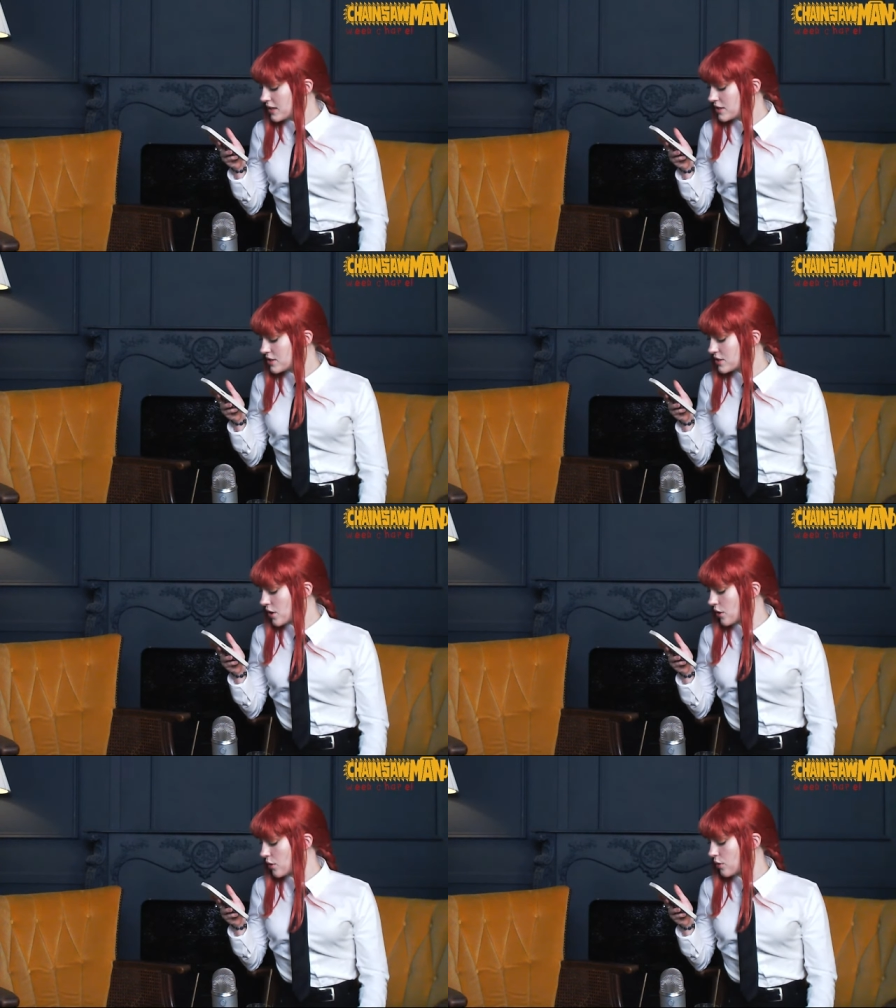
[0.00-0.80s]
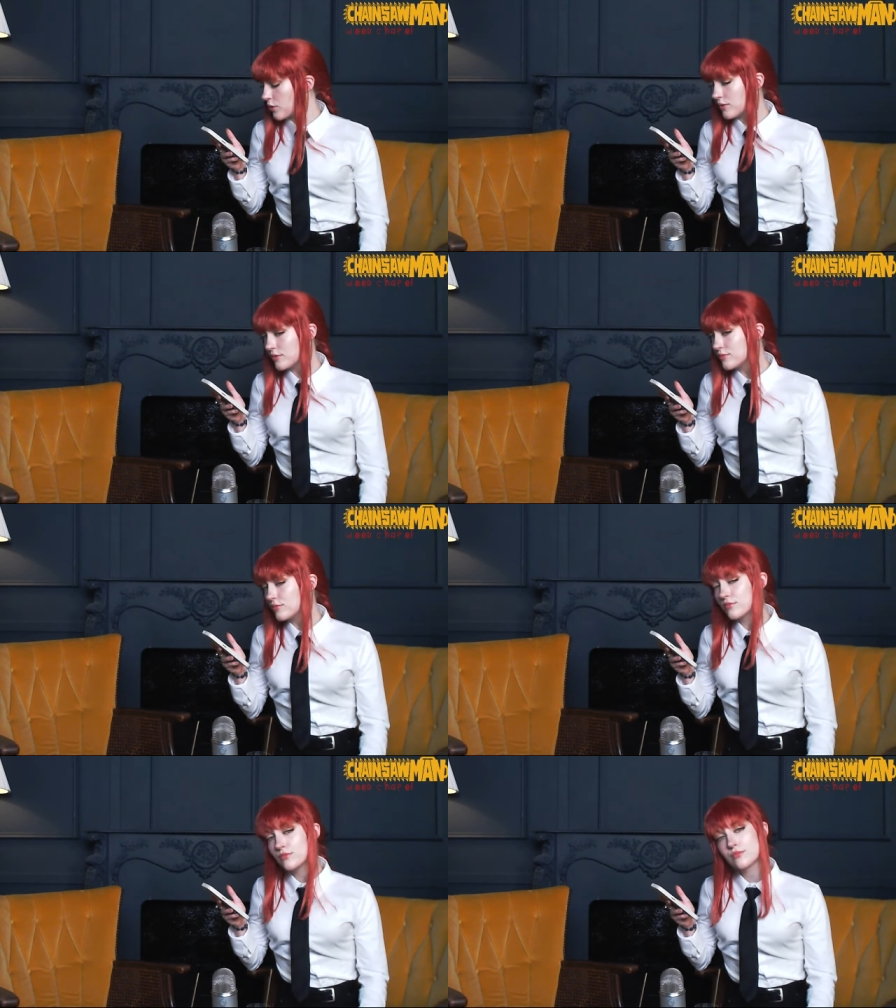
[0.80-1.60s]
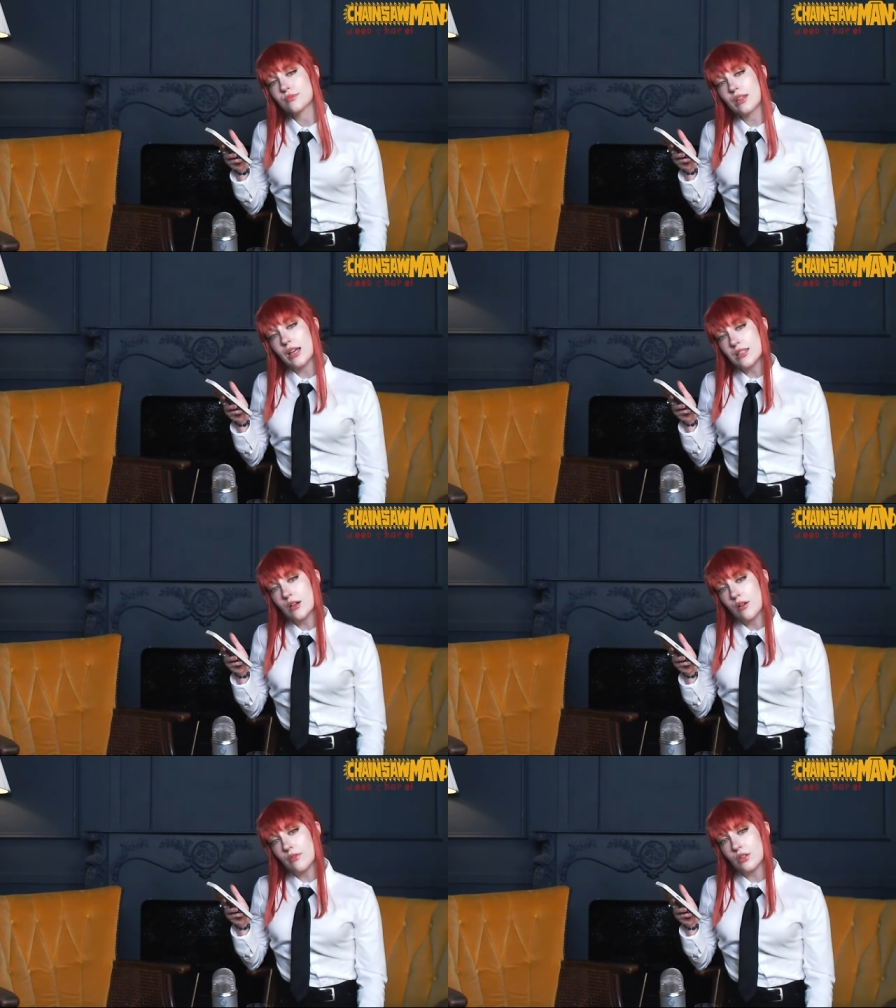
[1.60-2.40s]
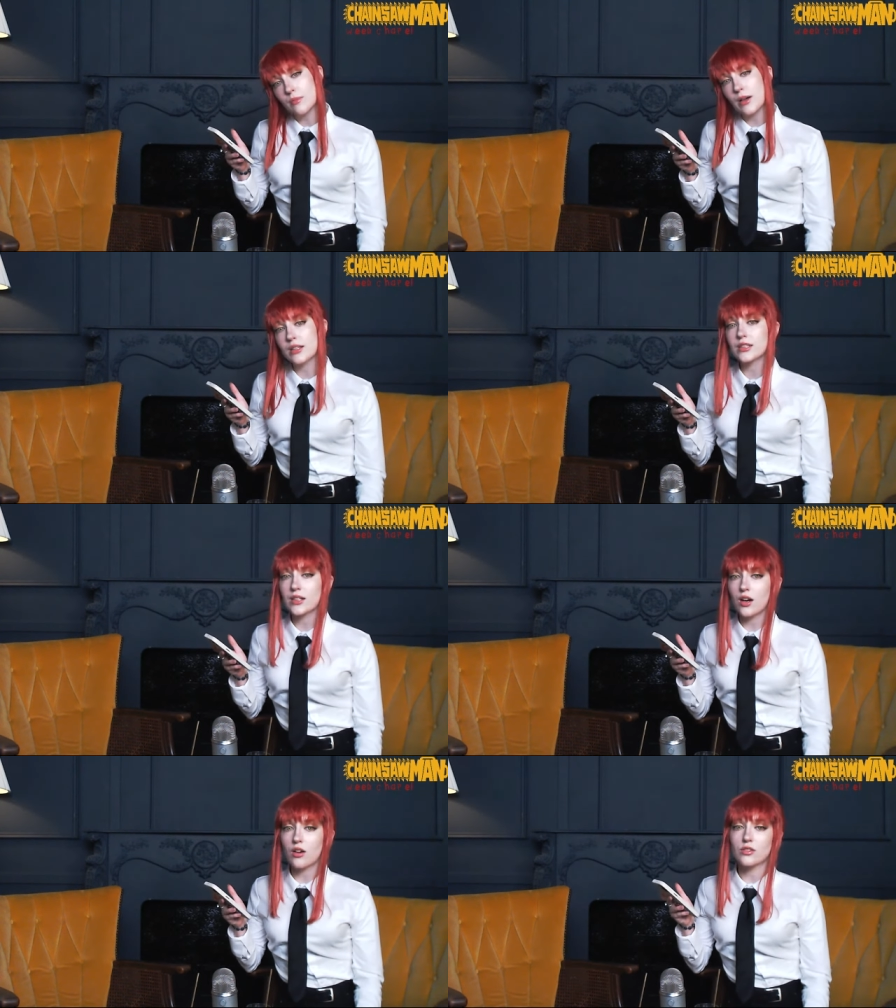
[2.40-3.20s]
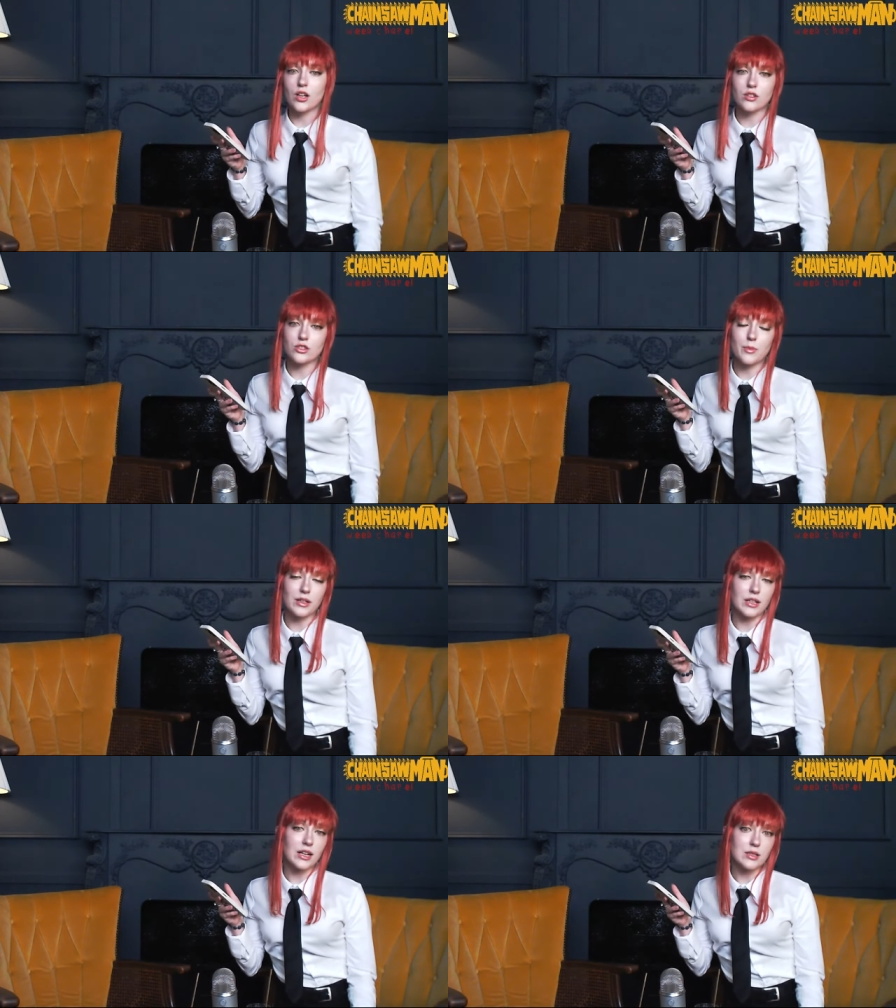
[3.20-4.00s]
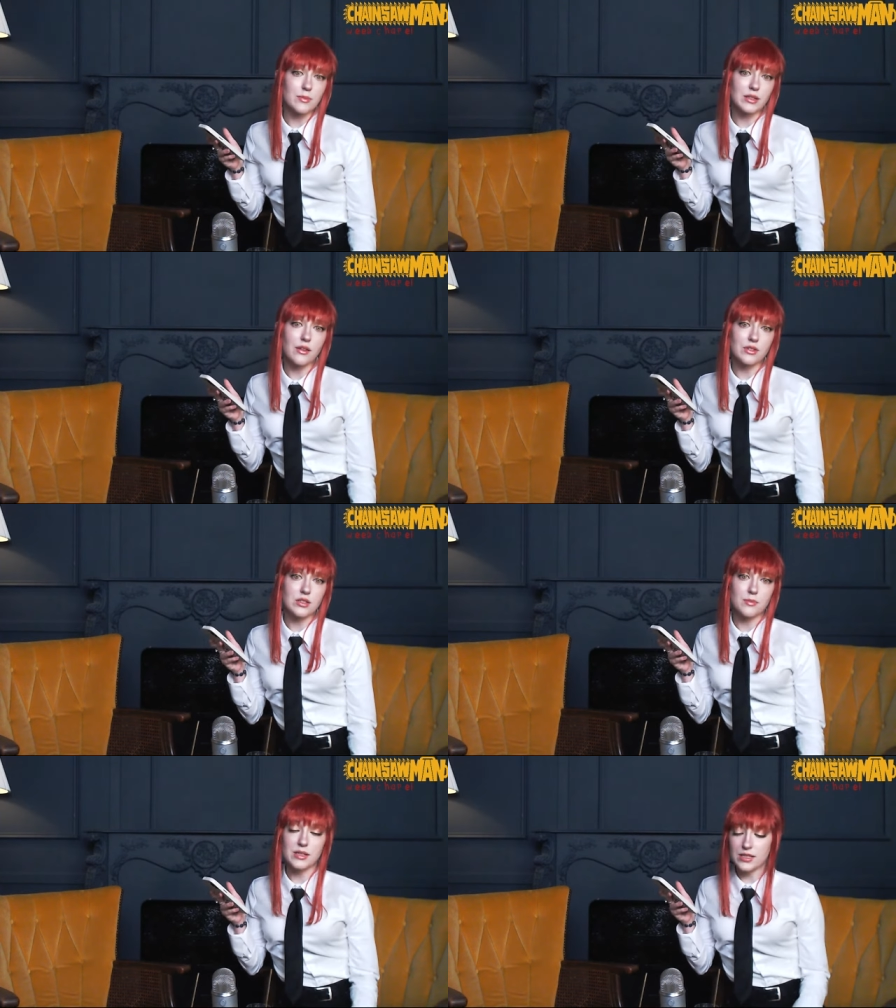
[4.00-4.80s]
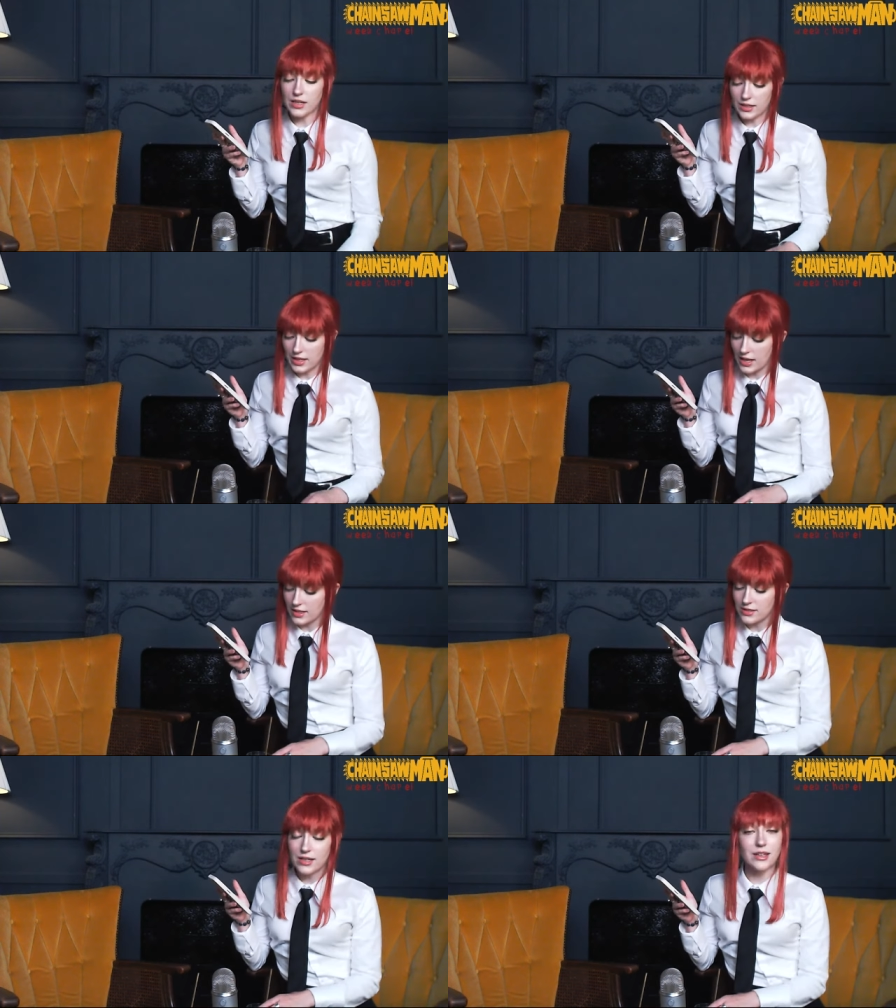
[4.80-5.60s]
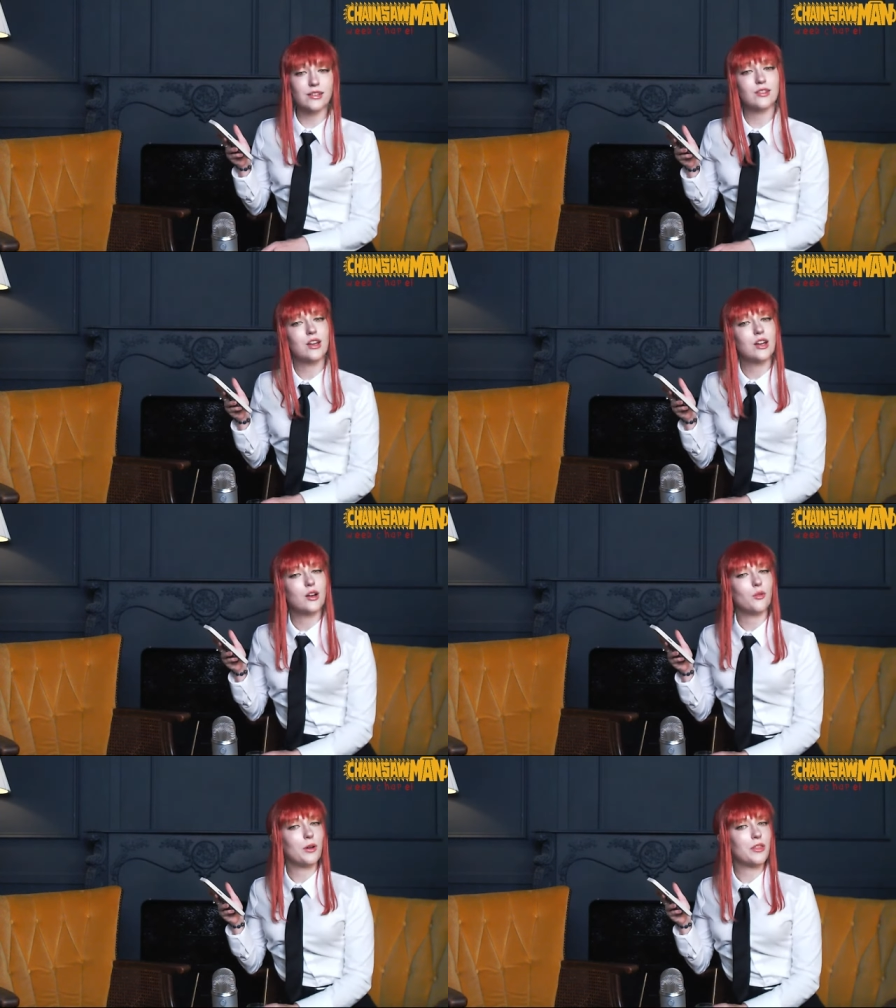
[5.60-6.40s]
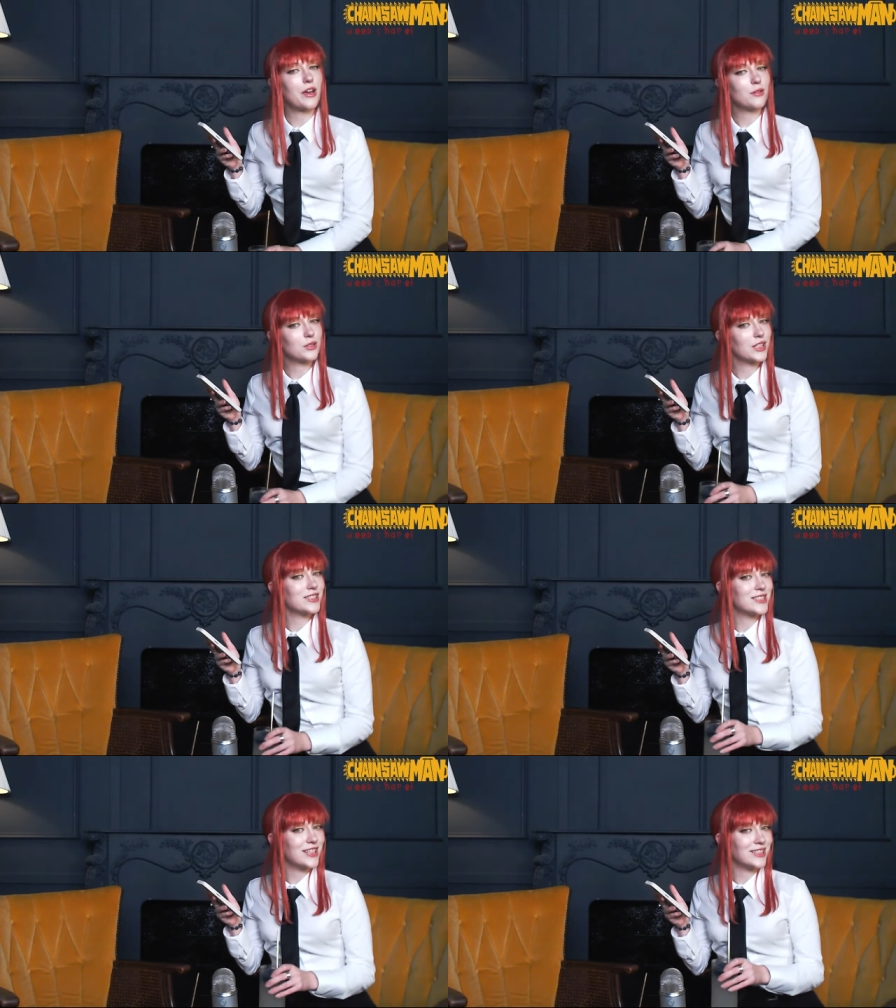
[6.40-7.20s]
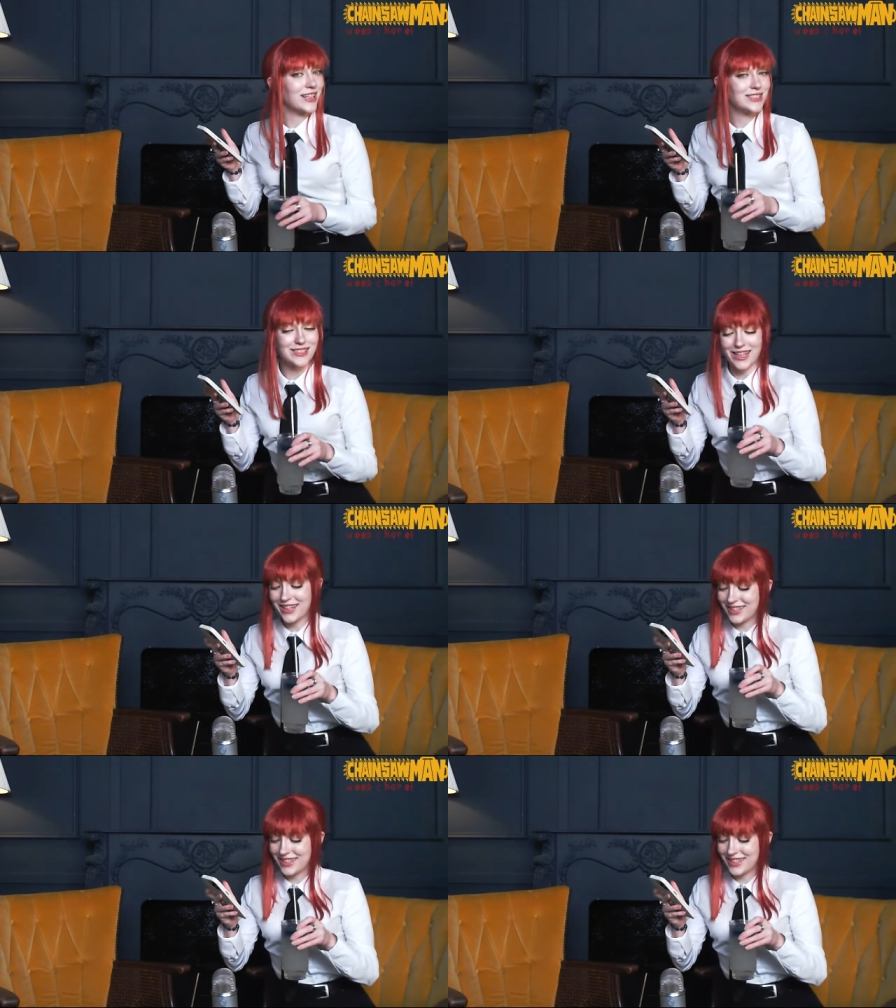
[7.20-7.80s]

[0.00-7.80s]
So that's how I've heard about it. All knowledge about it has been given to me secondhand and without consent, I'd say.